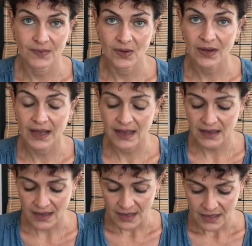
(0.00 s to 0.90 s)
okay?
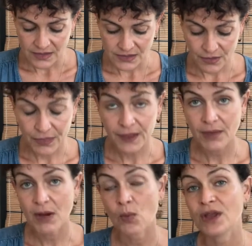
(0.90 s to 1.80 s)
So think
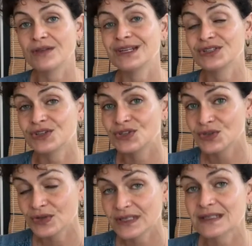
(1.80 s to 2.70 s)
about what you need to
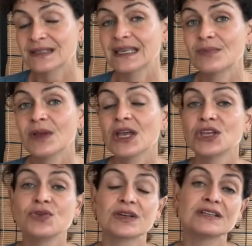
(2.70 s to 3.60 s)
do to sleep.
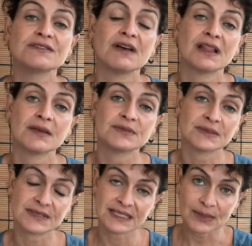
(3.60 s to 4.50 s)
You can develop some
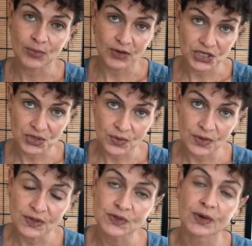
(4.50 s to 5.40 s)
sleep
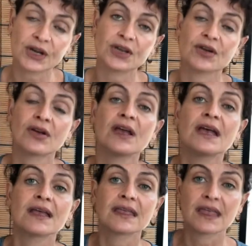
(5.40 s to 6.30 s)
rituals where you're
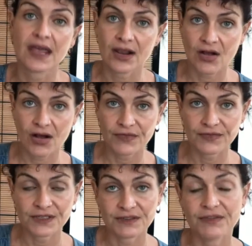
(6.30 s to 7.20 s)
getting off
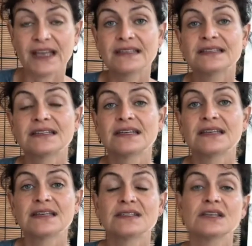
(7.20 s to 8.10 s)

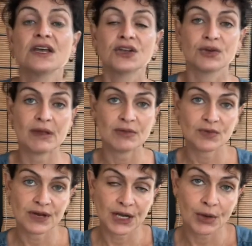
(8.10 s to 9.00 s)
devices, you're maybe
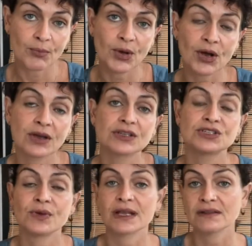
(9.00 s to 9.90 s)
reading a book,
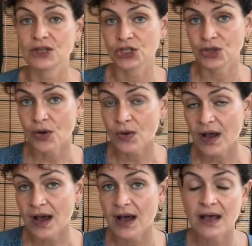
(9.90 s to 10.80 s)
doing a little
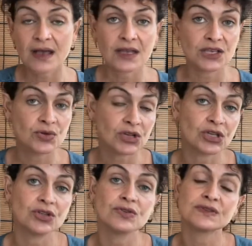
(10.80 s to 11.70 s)
yoga. You can
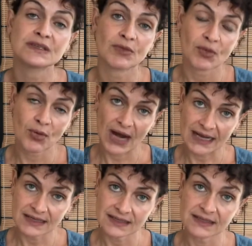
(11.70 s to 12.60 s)
use some of the
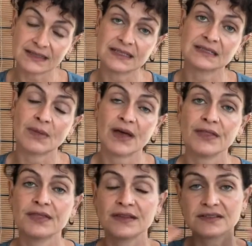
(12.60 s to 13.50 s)
practices this month.
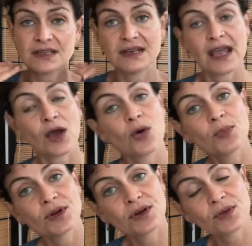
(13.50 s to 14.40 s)
There's the neck
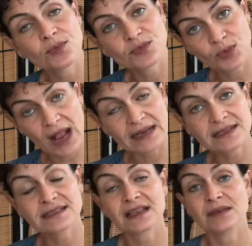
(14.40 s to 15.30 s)
opener
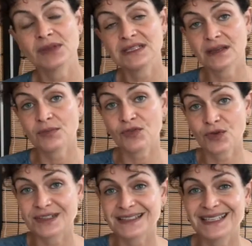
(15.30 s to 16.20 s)
practice that can be done
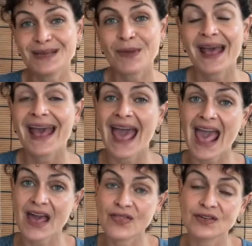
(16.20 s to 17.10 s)
before sleep,
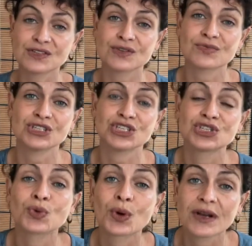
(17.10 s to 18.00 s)
and there's the
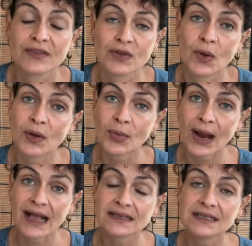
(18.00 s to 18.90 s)
restorative yoga
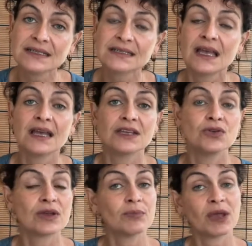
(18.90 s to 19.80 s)
practice. You
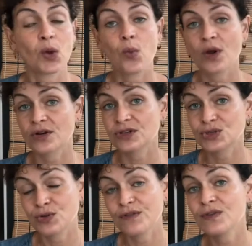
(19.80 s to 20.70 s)
can pick one or
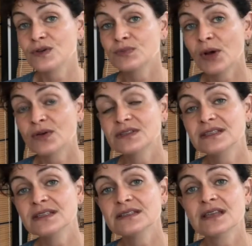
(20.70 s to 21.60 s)
two of those
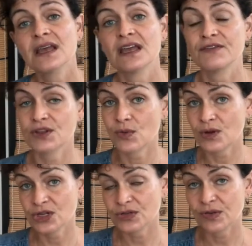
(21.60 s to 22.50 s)
poses if you don't
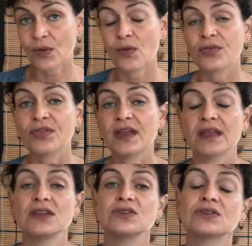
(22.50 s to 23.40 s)
want to do the whole
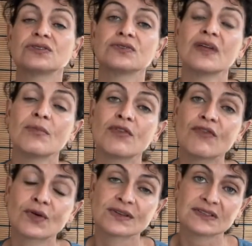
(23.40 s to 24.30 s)
thing, and you can do that
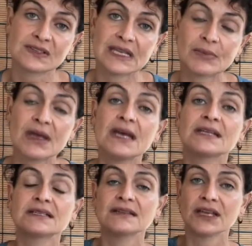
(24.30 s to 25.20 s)
before sleep
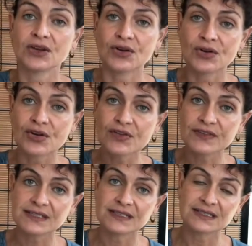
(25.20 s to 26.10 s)
to let your
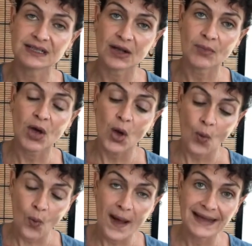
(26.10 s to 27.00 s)
nervous system
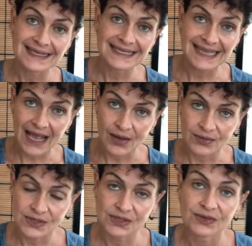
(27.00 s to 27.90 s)
wind
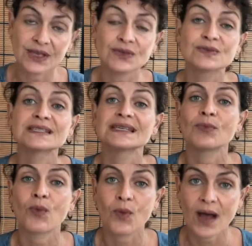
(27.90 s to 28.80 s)
down so that you
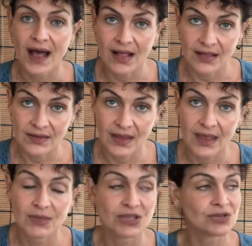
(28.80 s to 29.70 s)
sleep well, okay?
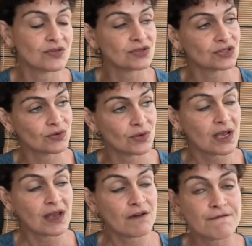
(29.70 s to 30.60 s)
Make sure there's no
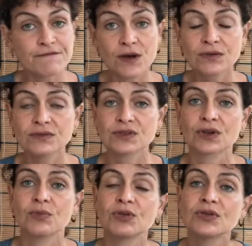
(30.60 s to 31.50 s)
phones or
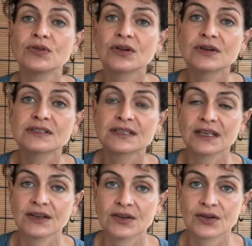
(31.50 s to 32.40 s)
computers
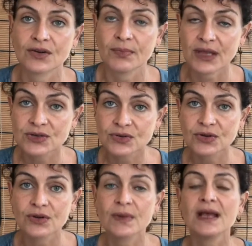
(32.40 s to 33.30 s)
in your
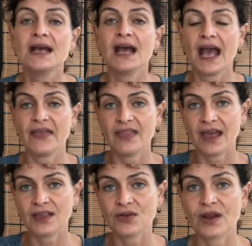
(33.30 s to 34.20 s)
bedroom and
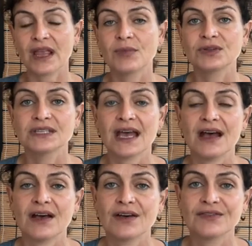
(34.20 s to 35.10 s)
that you're able to
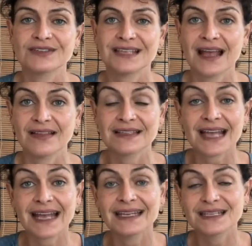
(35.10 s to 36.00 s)
have silence.
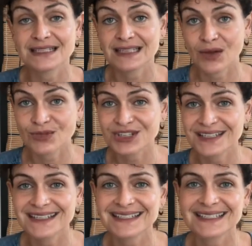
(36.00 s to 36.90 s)
I need a sound
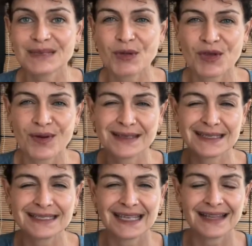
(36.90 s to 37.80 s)
machine to sleep, otherwise the
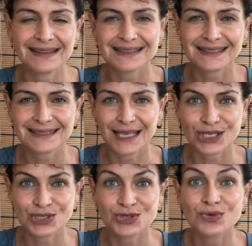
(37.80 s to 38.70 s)
silence is like
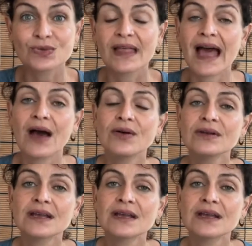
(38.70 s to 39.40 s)
too loud.